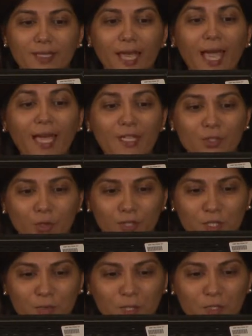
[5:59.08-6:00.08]
hands on
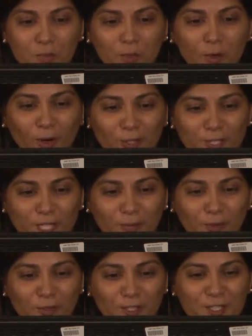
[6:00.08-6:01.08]
this picture belong to some
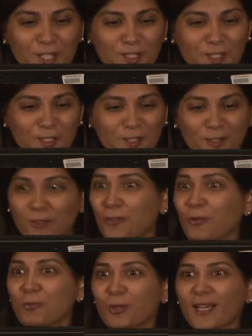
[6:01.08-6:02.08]
of the surgeons in the
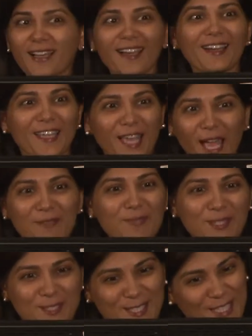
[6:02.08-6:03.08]
room who are clearly happy to see